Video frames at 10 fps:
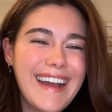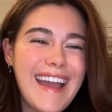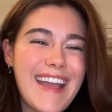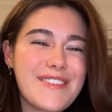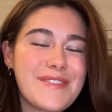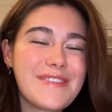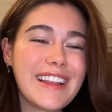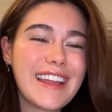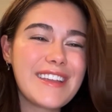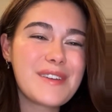if you feel
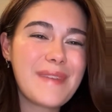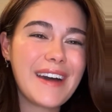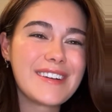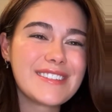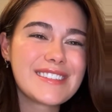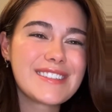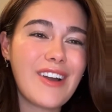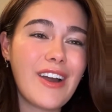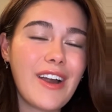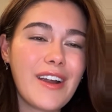like your brows
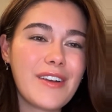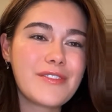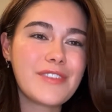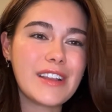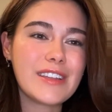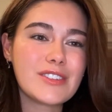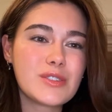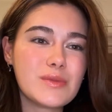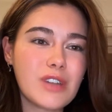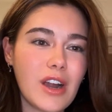are feeling too
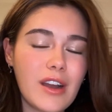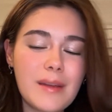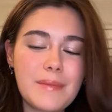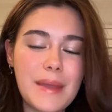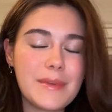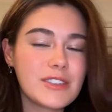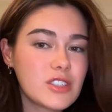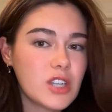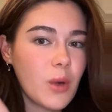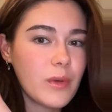dark, maybe just
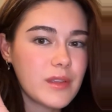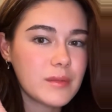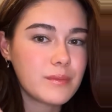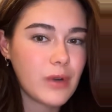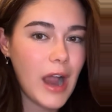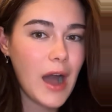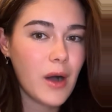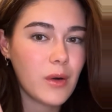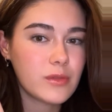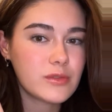go with a
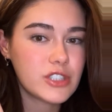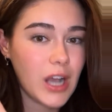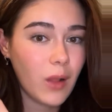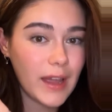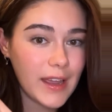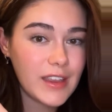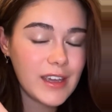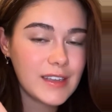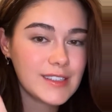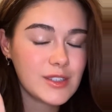brow gel like
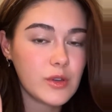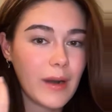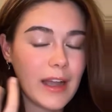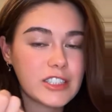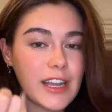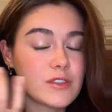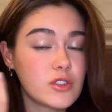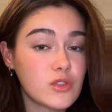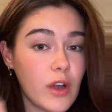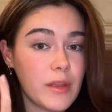this so you don't actually have to
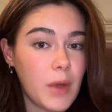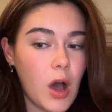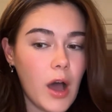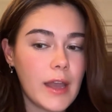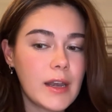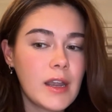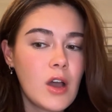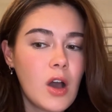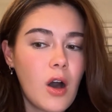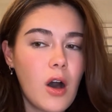draw them on.
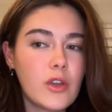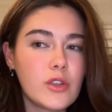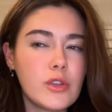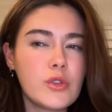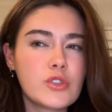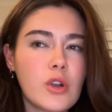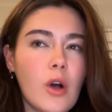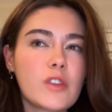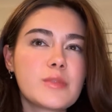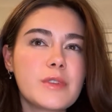You should
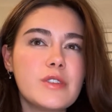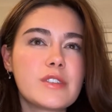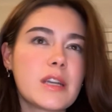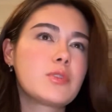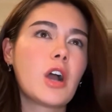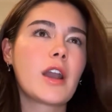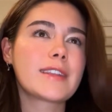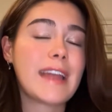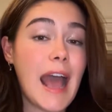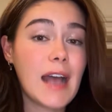also be using a product that
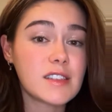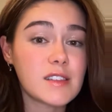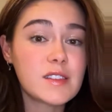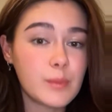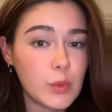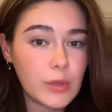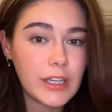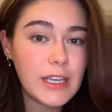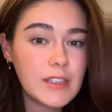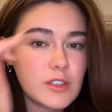has a
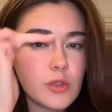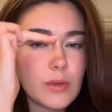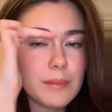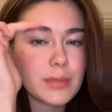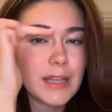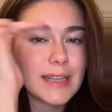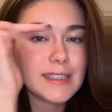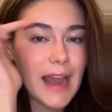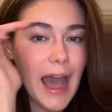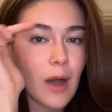spoolie so you can blend it
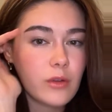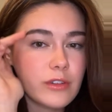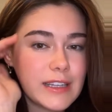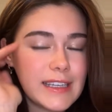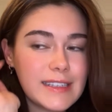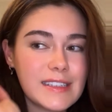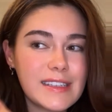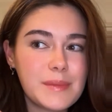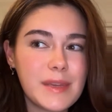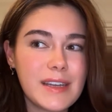out really easily
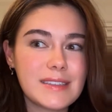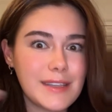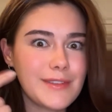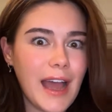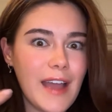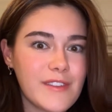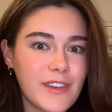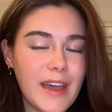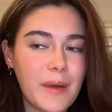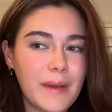because even I feel
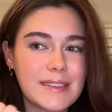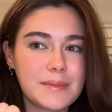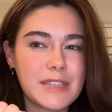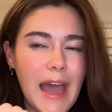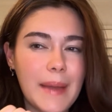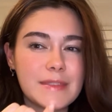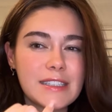that way sometimes.